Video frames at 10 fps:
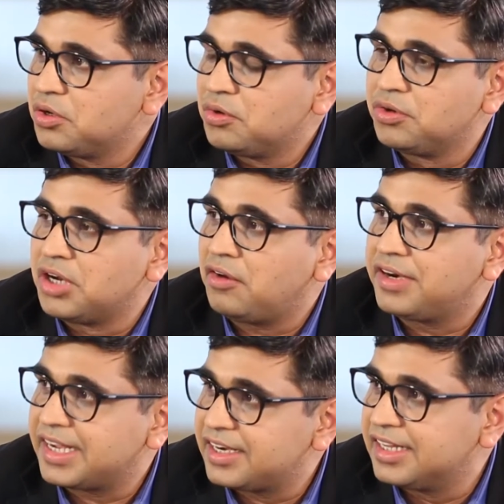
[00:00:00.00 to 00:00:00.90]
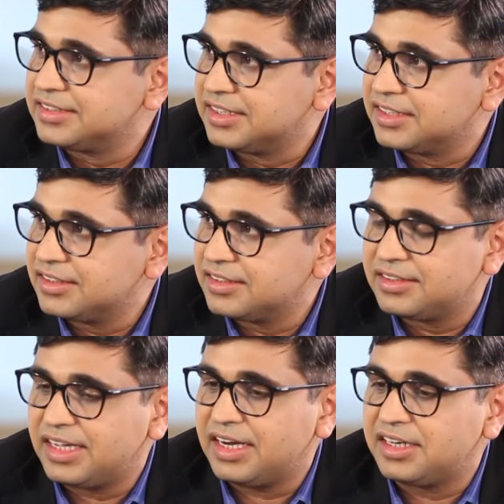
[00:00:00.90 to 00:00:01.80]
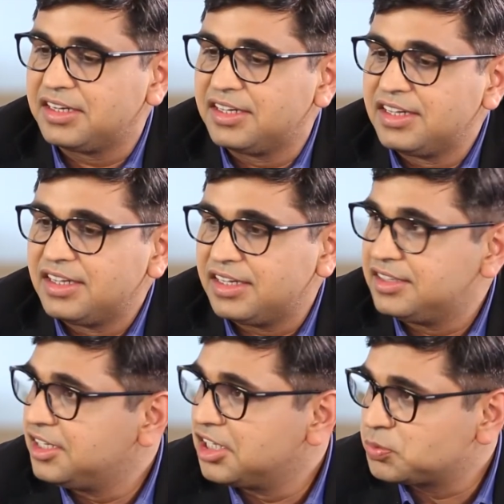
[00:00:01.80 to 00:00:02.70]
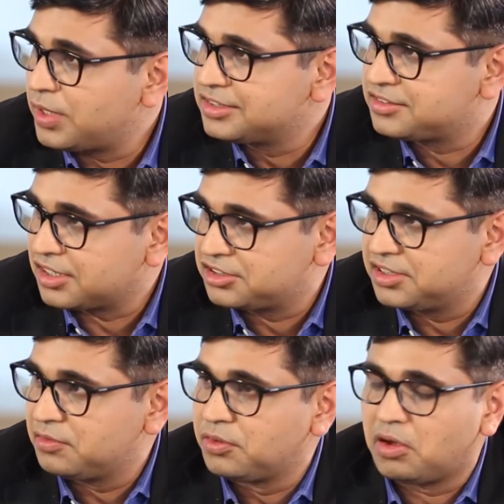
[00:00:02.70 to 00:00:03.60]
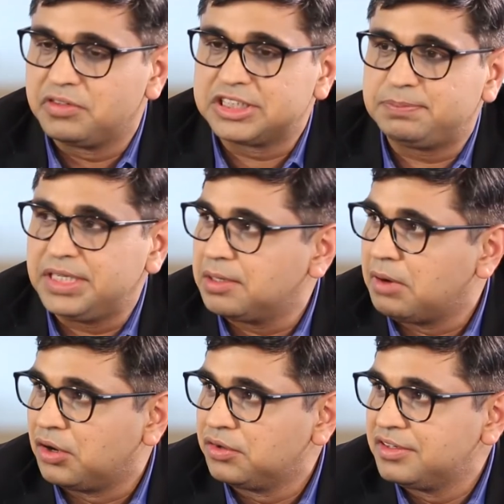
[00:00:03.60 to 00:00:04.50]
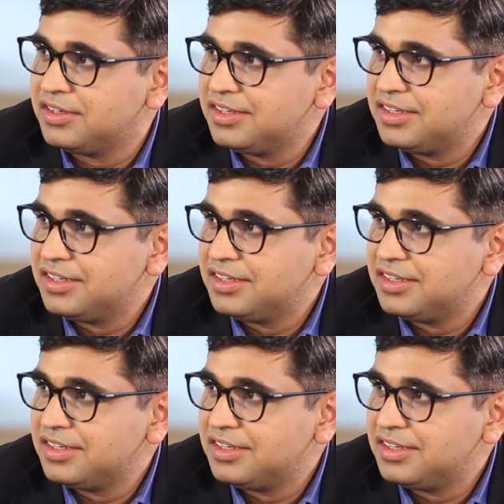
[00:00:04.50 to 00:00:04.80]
who now recognizing that in the erstwhile structure, they would always speak about